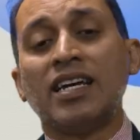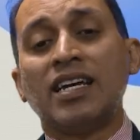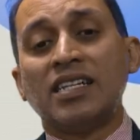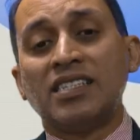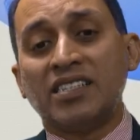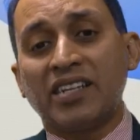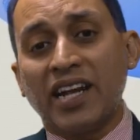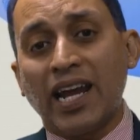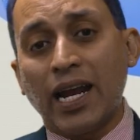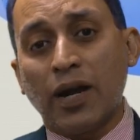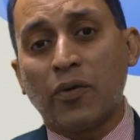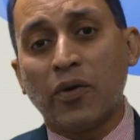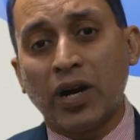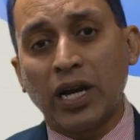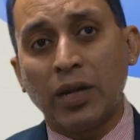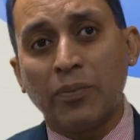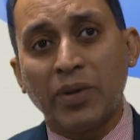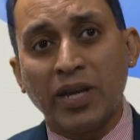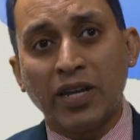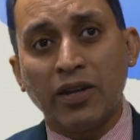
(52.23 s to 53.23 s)
Today we're
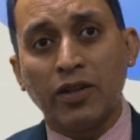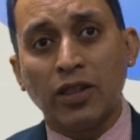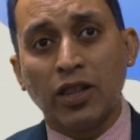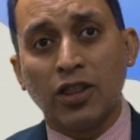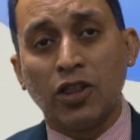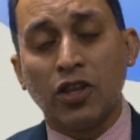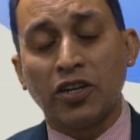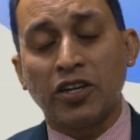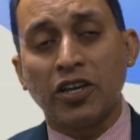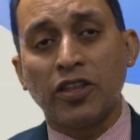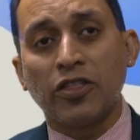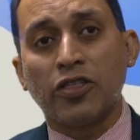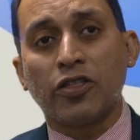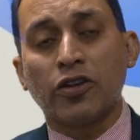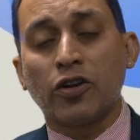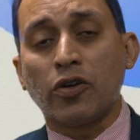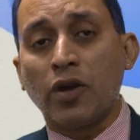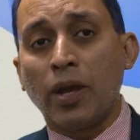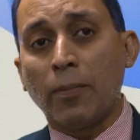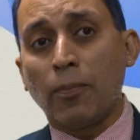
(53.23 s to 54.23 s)
going to be looking
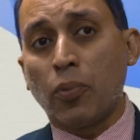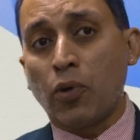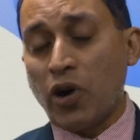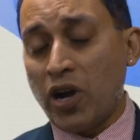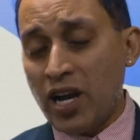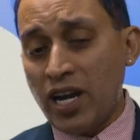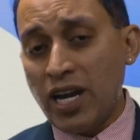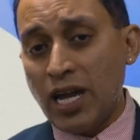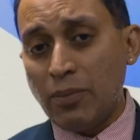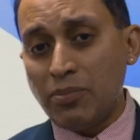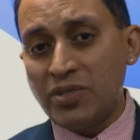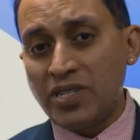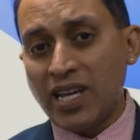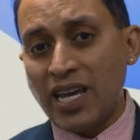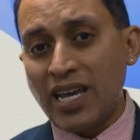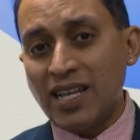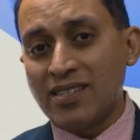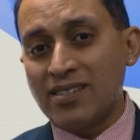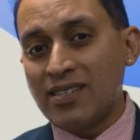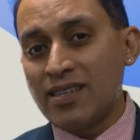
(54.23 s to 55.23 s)
through important
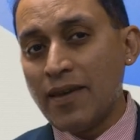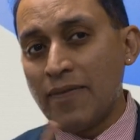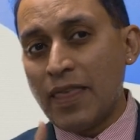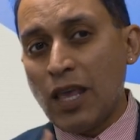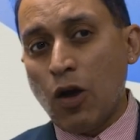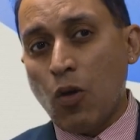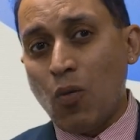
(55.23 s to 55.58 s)
updates,